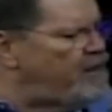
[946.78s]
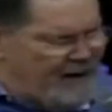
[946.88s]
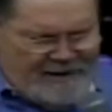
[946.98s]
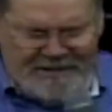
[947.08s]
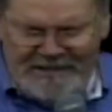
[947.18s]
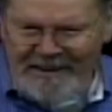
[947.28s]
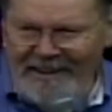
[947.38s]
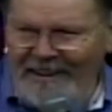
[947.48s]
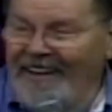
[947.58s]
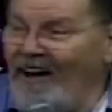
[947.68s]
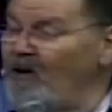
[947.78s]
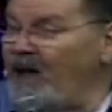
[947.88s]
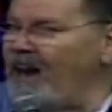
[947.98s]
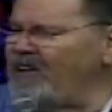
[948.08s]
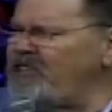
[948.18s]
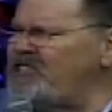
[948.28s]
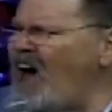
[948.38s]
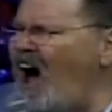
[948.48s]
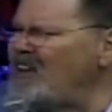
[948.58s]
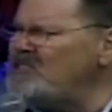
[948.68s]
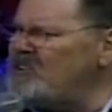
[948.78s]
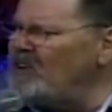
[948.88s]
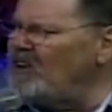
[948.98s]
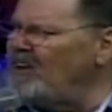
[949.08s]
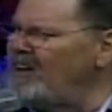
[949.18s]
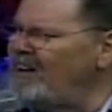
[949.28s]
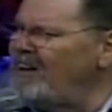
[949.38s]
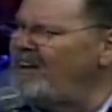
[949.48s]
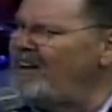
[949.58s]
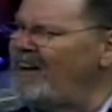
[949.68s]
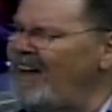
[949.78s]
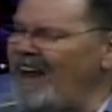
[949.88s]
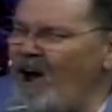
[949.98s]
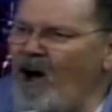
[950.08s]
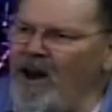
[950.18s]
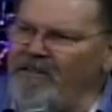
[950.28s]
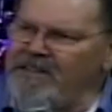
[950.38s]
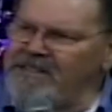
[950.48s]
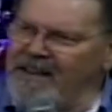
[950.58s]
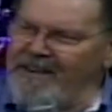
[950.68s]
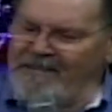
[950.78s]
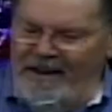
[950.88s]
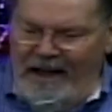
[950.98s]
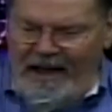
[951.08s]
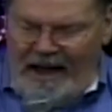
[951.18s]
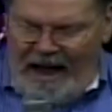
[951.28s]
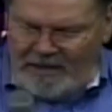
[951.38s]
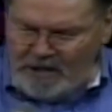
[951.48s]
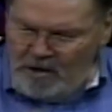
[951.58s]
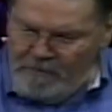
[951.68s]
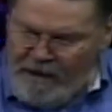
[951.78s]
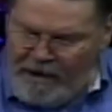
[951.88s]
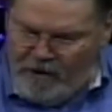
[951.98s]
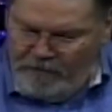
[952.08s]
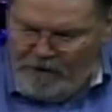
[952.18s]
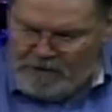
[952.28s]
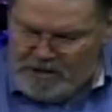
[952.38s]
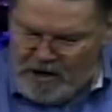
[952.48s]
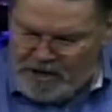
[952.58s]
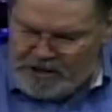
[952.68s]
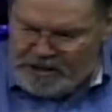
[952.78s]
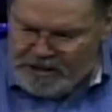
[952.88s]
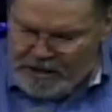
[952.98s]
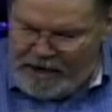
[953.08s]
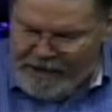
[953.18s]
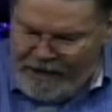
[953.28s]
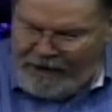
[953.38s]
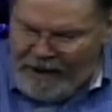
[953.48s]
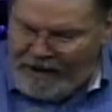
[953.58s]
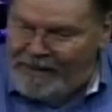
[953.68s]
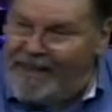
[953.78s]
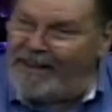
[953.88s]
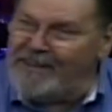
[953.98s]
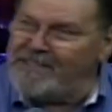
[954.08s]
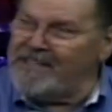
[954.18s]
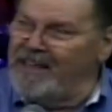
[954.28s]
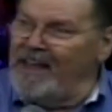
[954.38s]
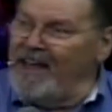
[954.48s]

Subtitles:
of this. Okay, now she's hostile. And all of a sudden, I saw the microphone start shaking like this.